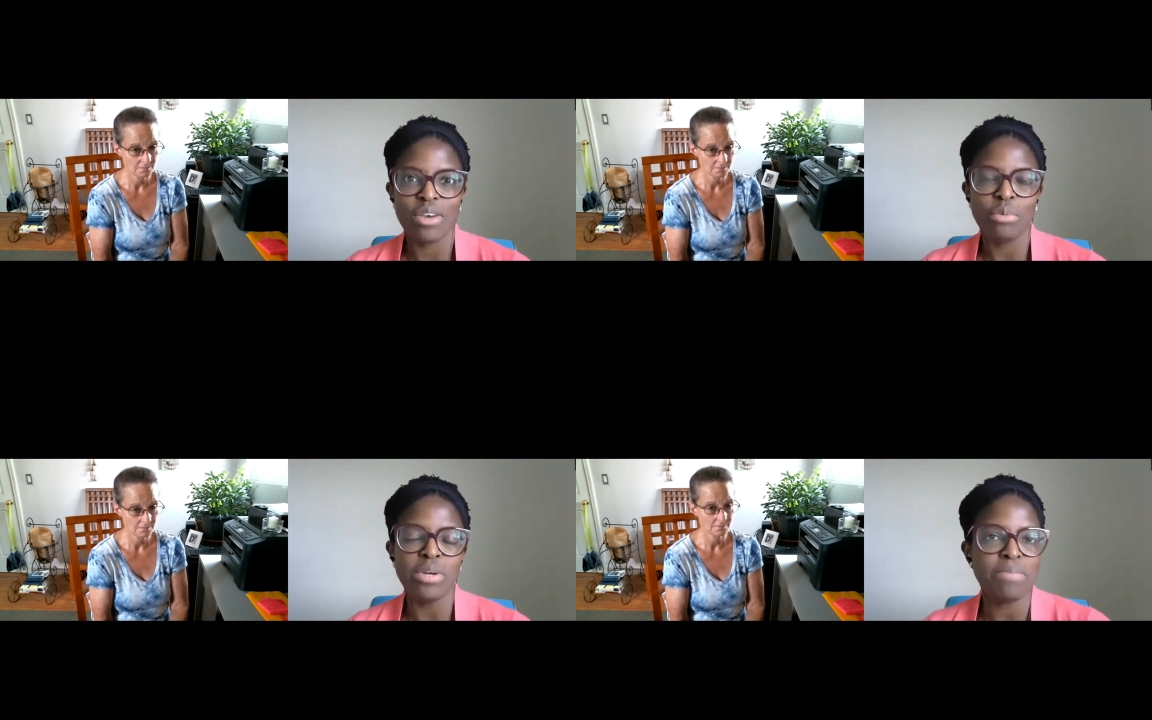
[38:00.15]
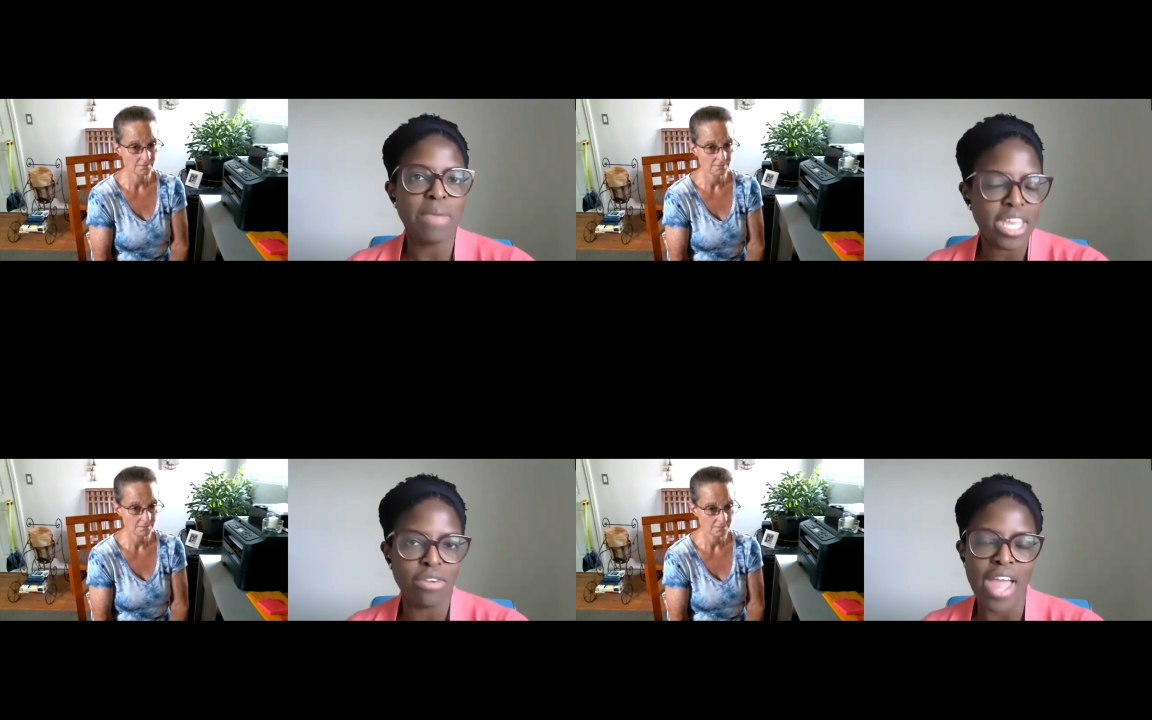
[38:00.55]
Speaker 1: what's
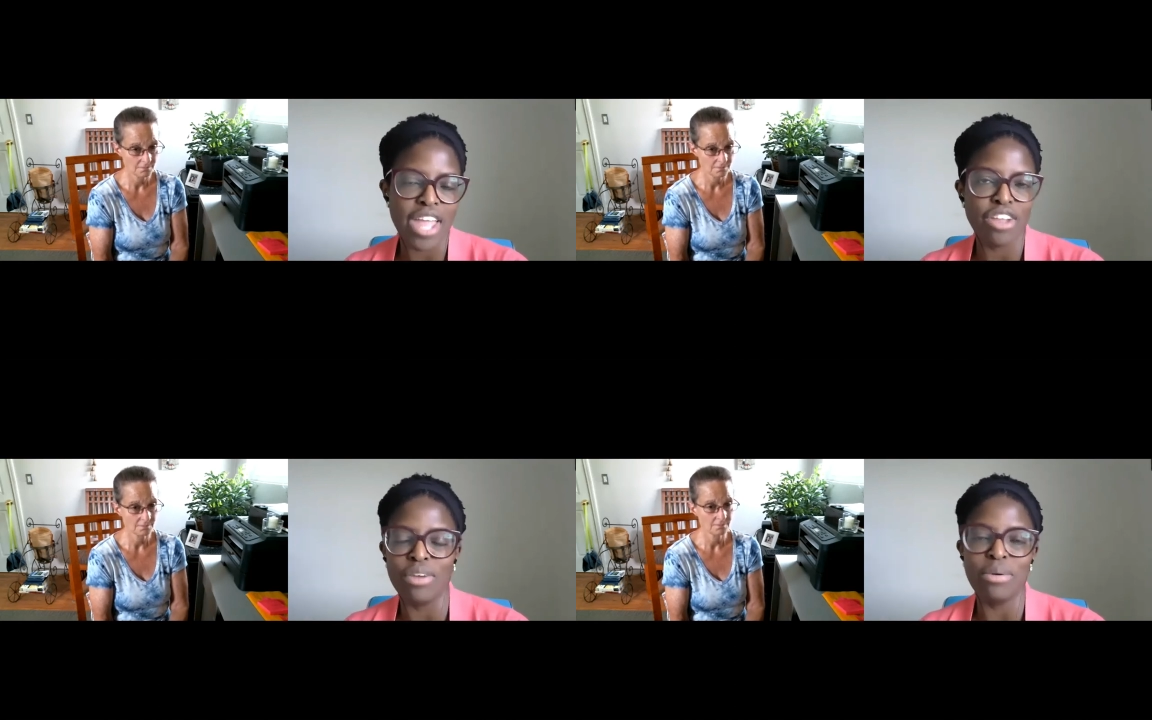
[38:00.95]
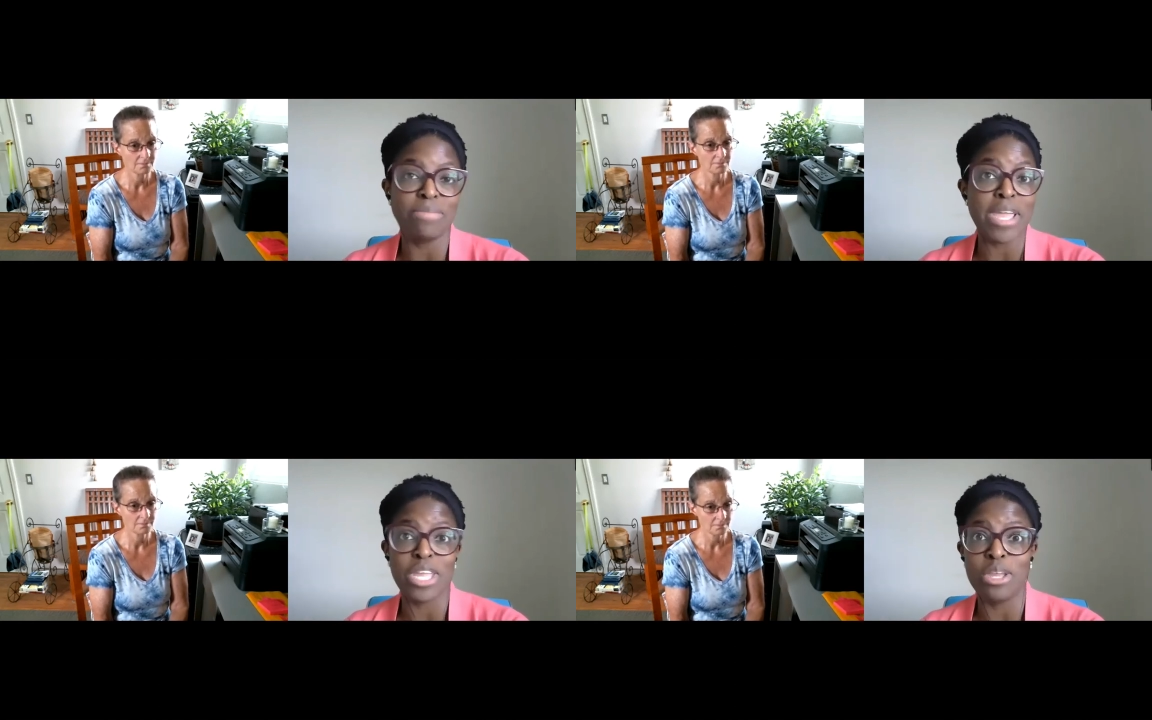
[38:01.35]
making you angry what's
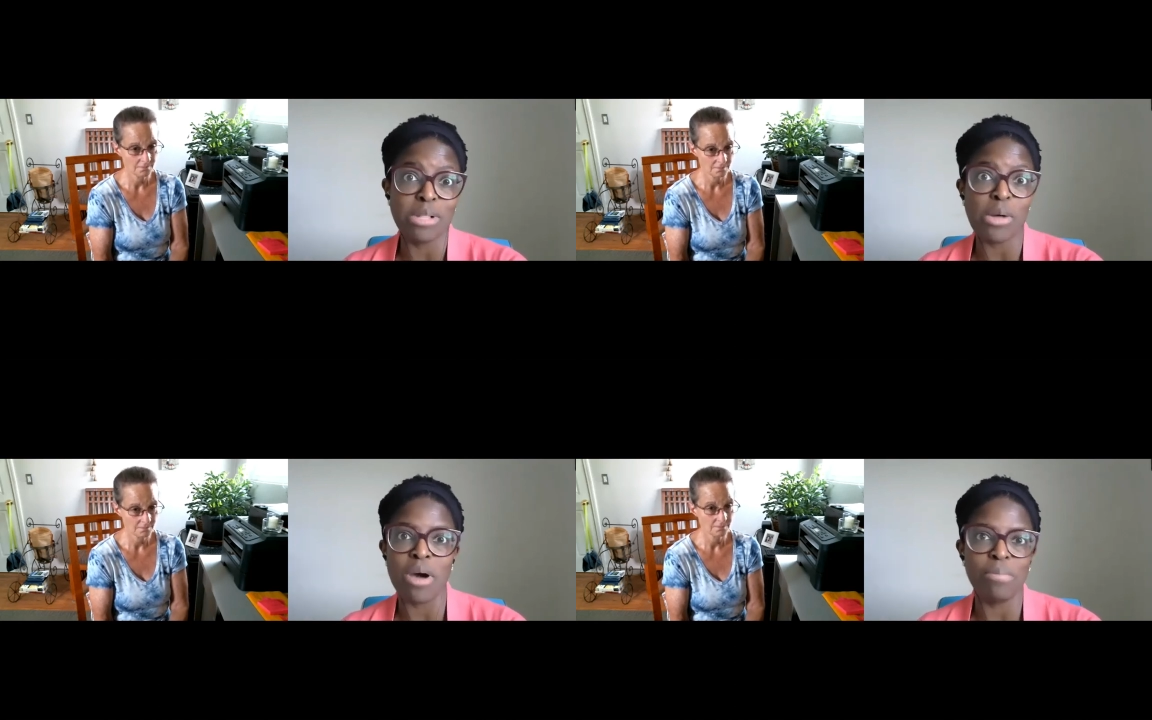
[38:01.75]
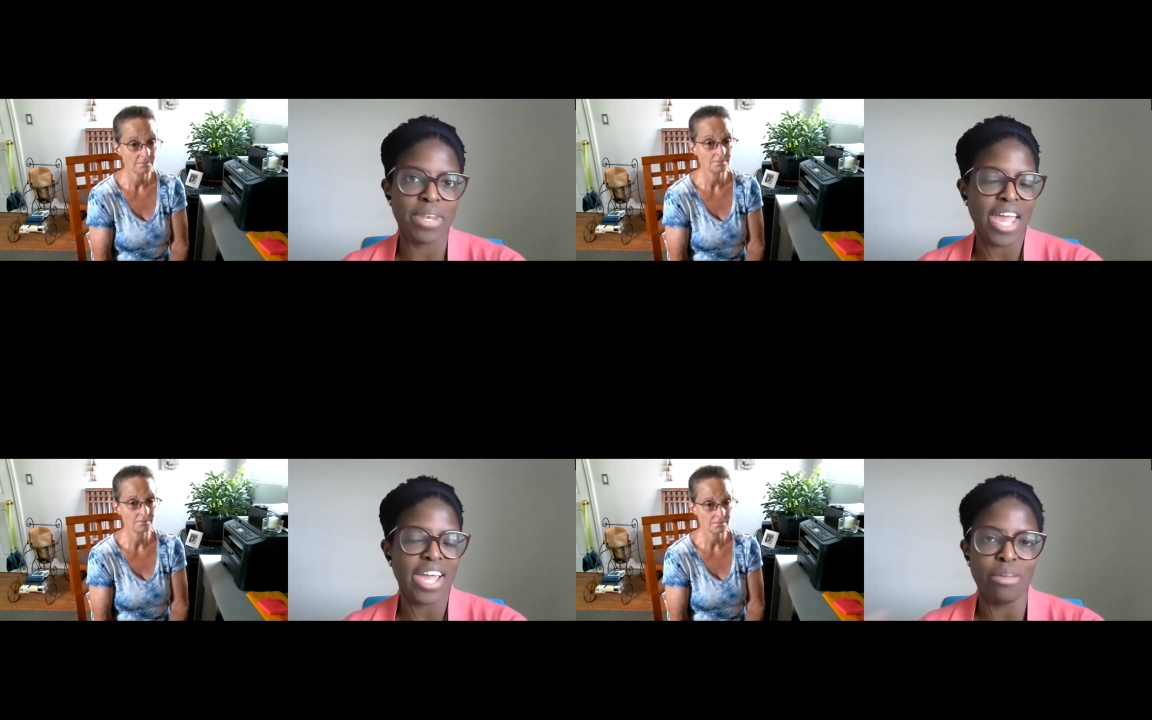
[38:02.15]
making you blow up and how